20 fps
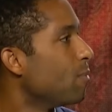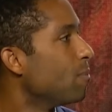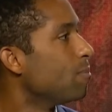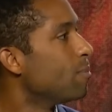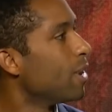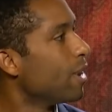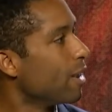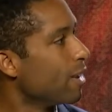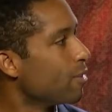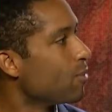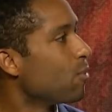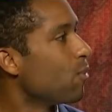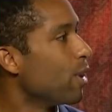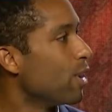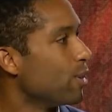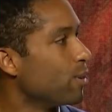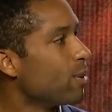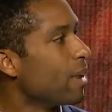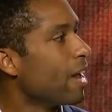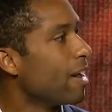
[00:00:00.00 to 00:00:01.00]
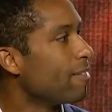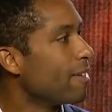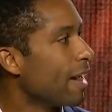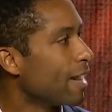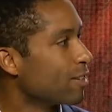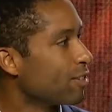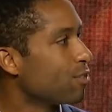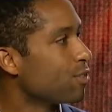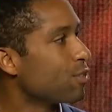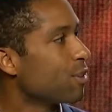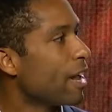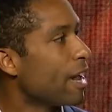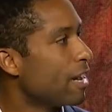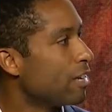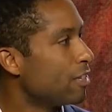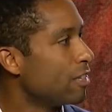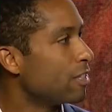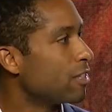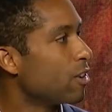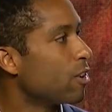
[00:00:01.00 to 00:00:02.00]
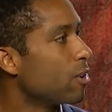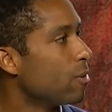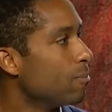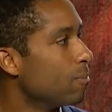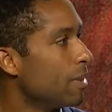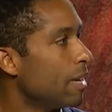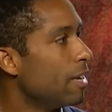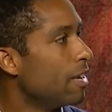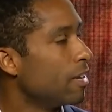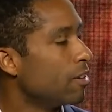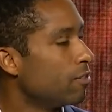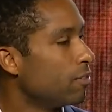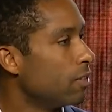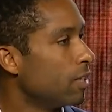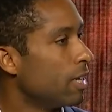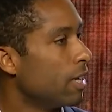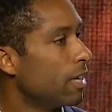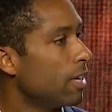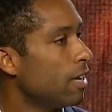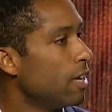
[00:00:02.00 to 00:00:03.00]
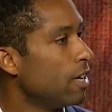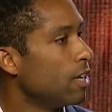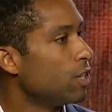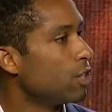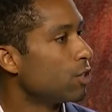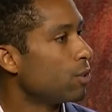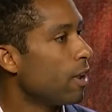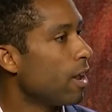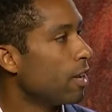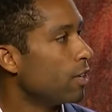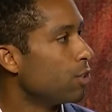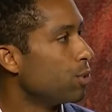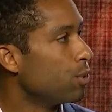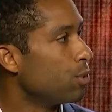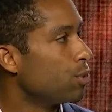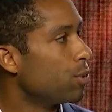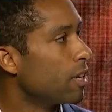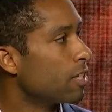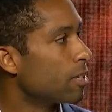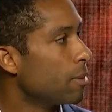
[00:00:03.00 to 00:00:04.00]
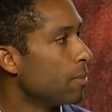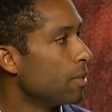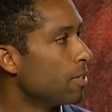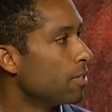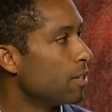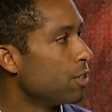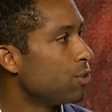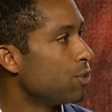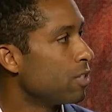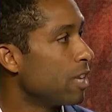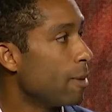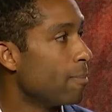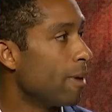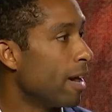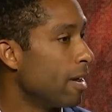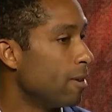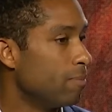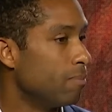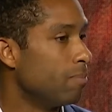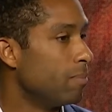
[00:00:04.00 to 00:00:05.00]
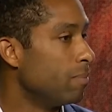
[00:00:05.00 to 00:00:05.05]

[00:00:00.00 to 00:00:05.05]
But when you have active strategies that are meaningfully trying to address some of these issues that might